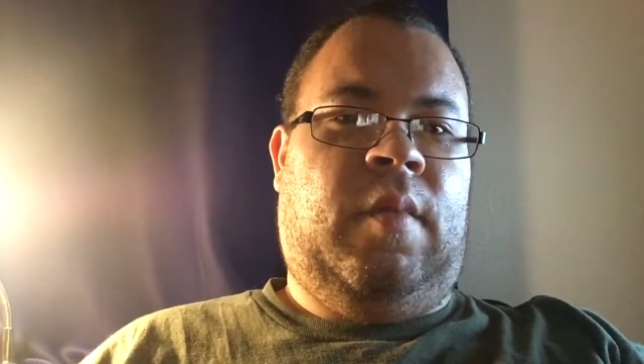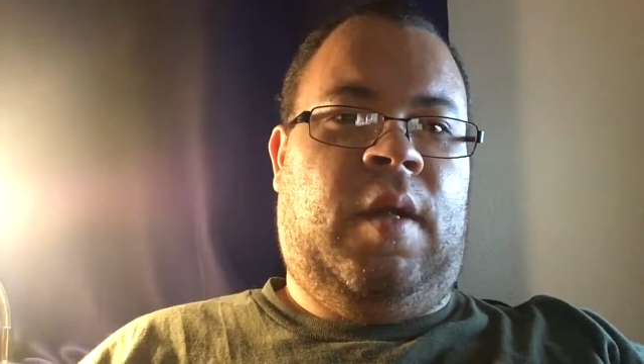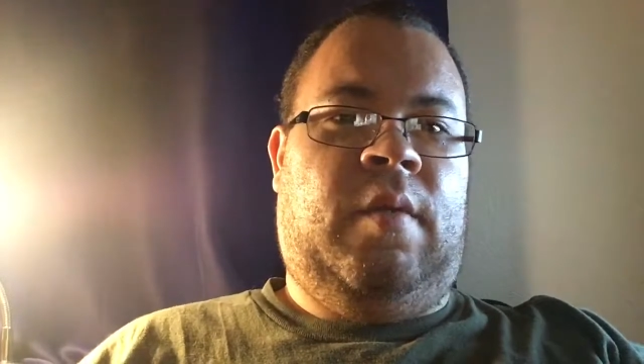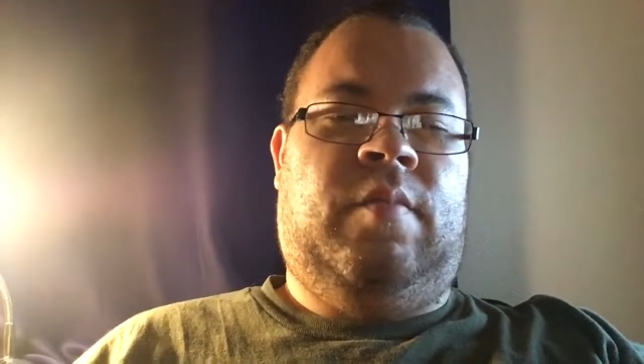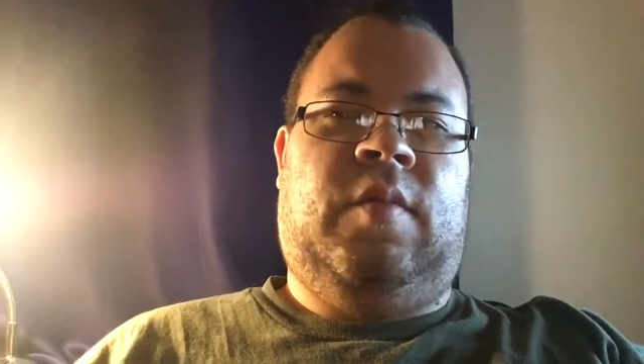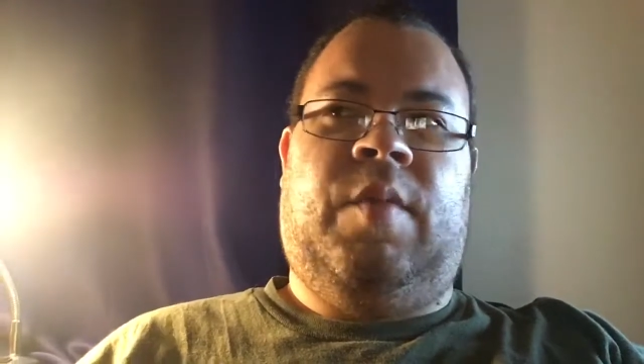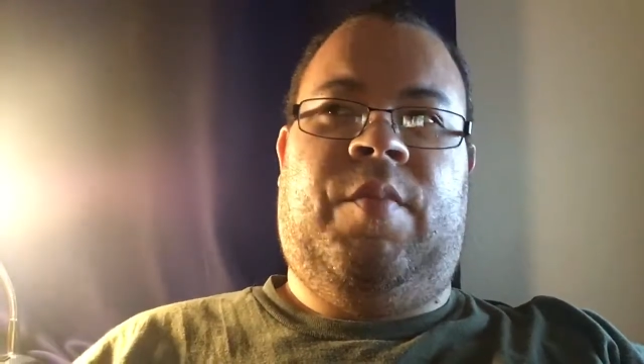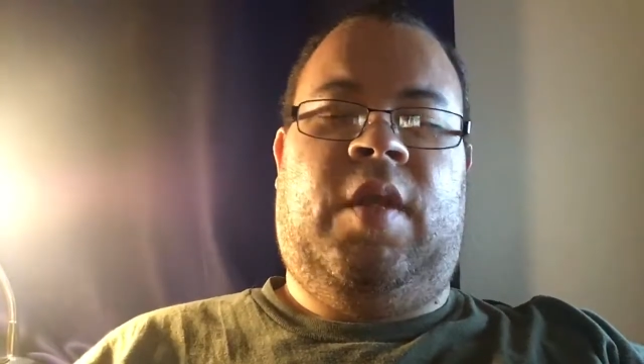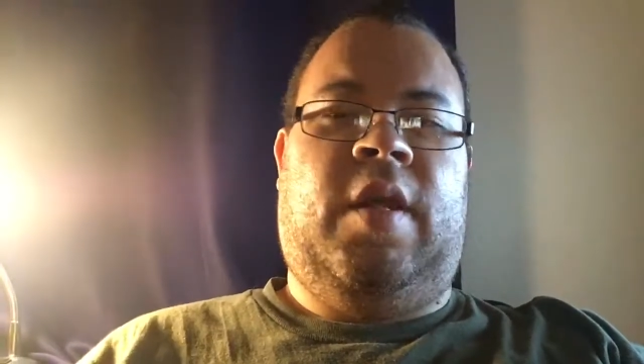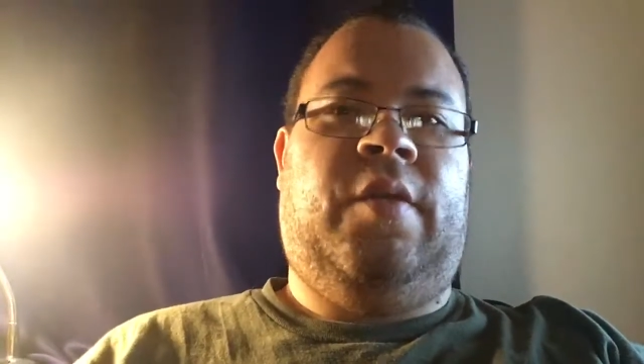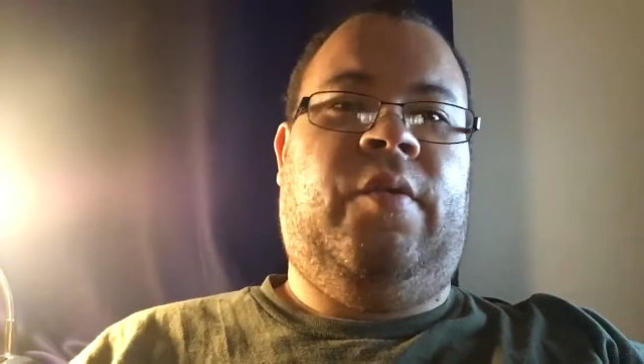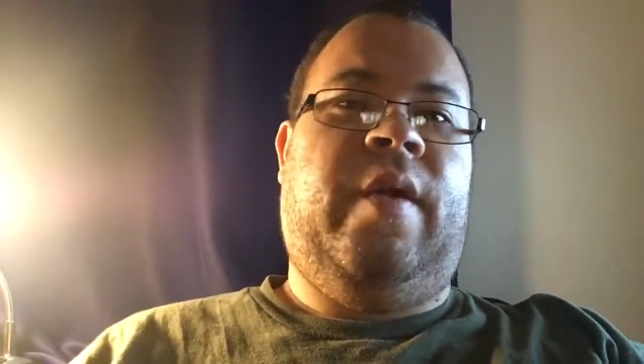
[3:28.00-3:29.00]
at some of
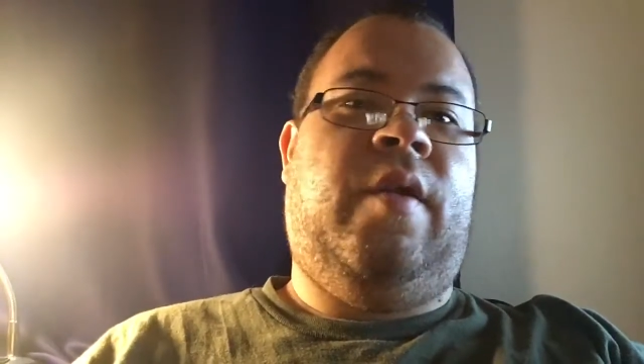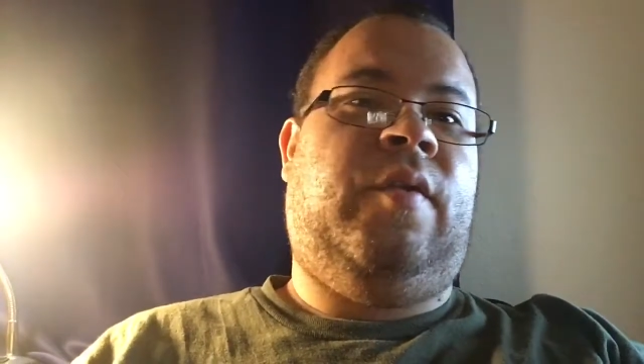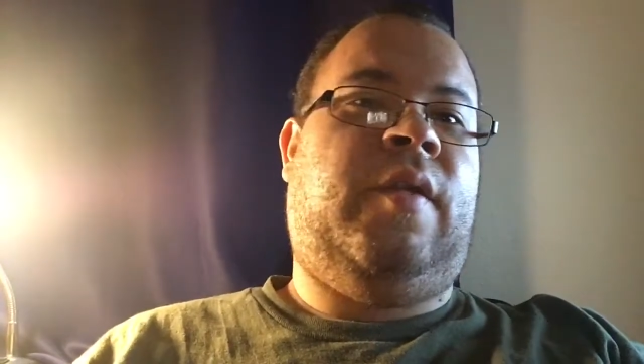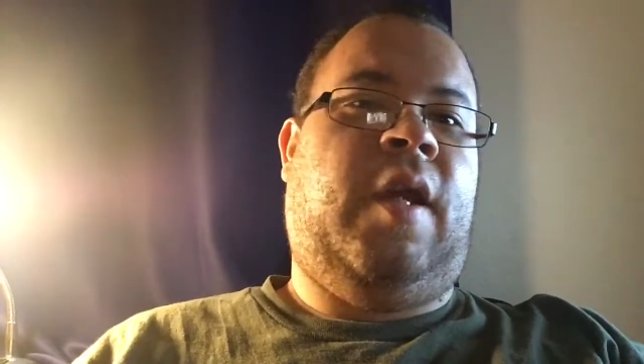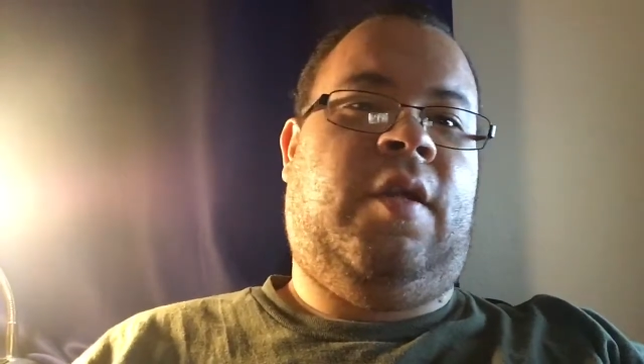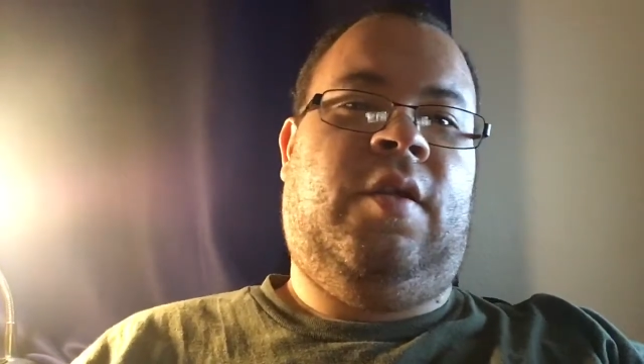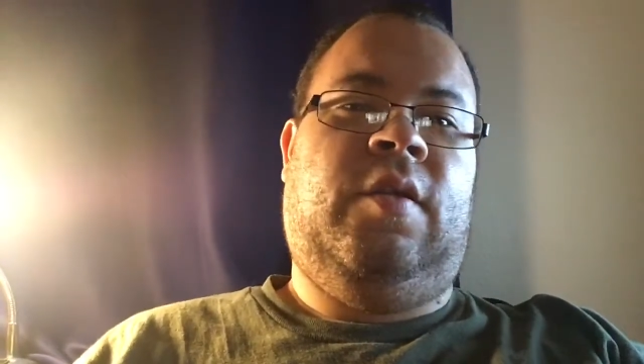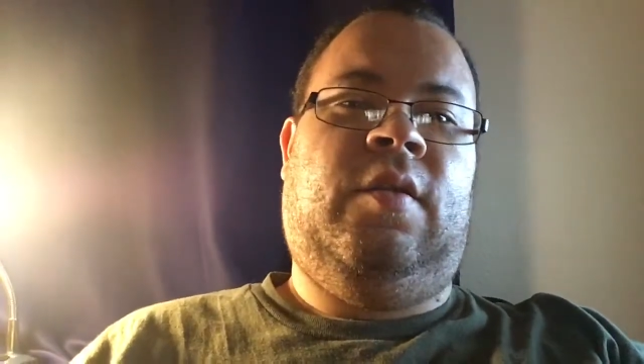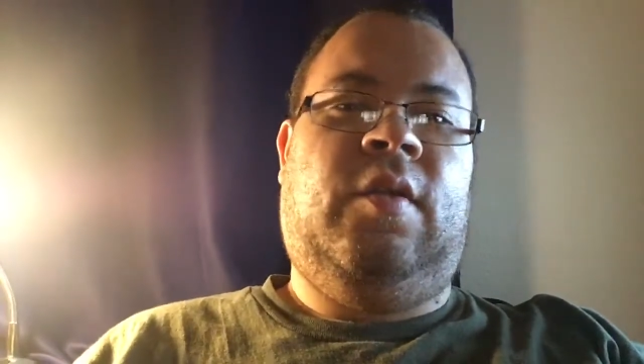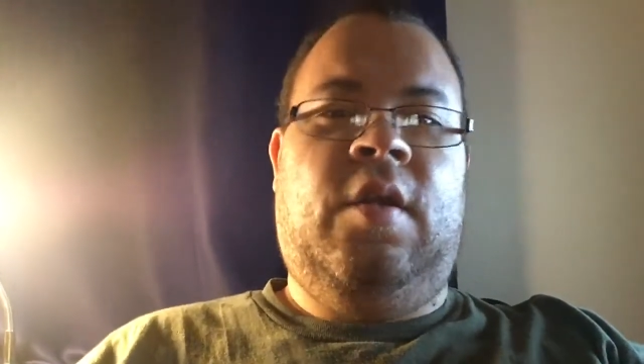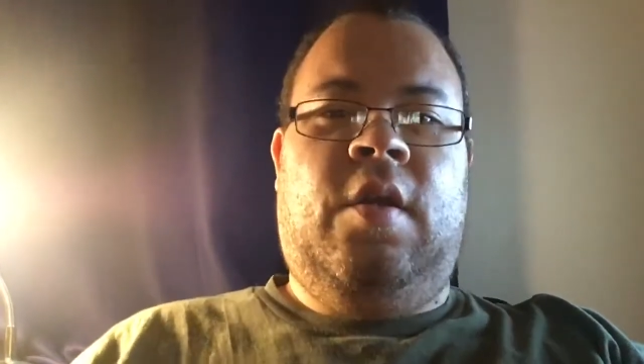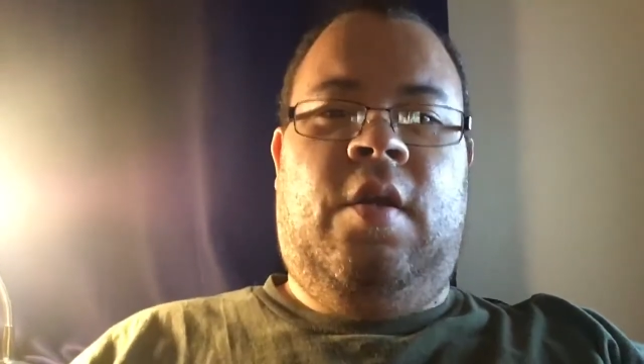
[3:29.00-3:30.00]
the other intersections.